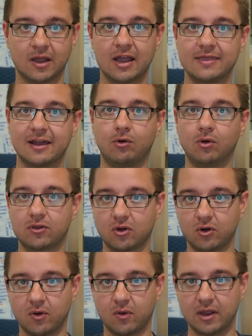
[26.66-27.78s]
That
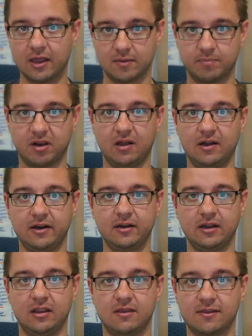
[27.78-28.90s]
also is applied
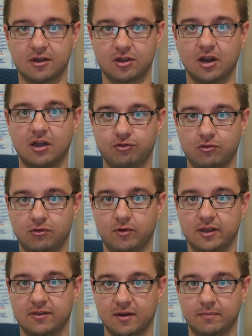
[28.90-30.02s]
in the section 120
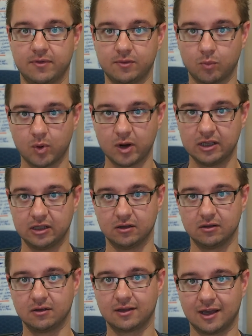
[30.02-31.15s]
sub 3
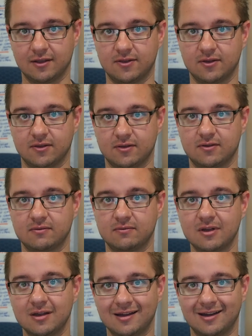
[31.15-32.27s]
cases,
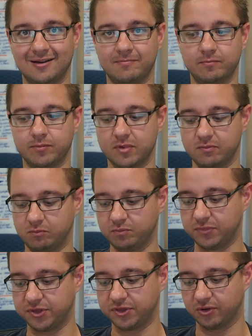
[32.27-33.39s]

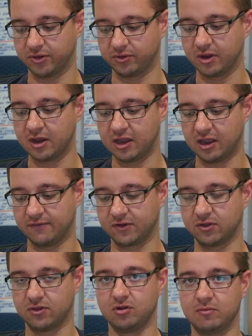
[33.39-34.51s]
so that if
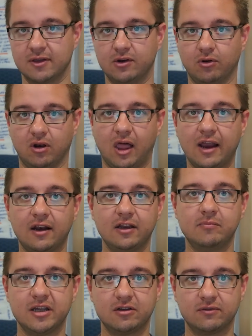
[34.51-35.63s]
consumers are not likely to
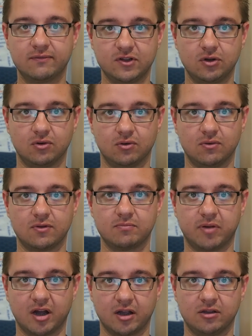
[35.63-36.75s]
be confused
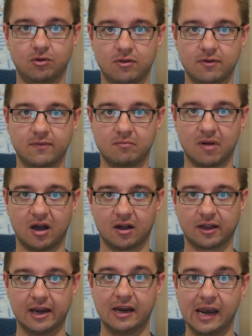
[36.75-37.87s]
by use of a mark
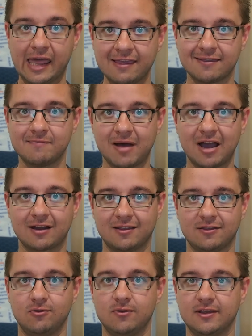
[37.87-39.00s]
unless the mark is
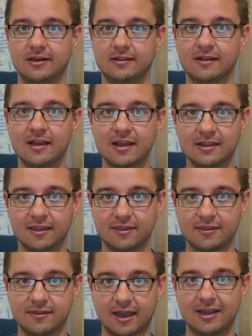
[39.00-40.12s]
used in the
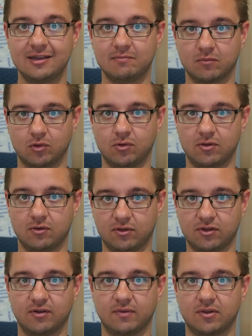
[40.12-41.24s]
same goods or
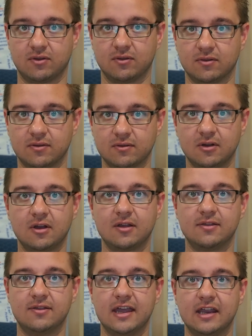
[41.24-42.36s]
services,
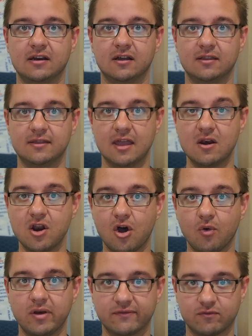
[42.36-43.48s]
then no
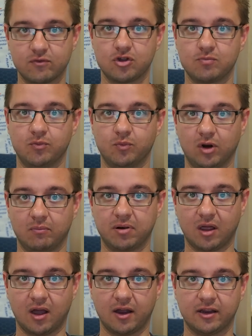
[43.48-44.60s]
infringement will
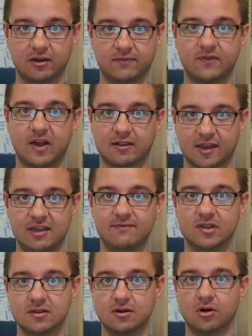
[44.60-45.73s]
apply. In fact,
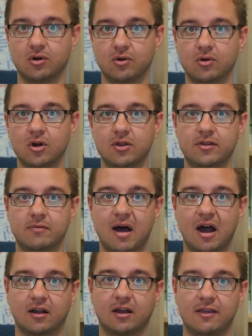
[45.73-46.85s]
even though the
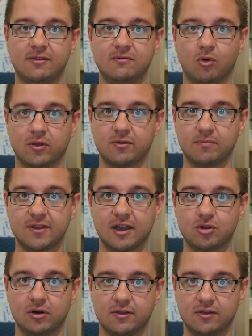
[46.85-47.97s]
mark or a substantially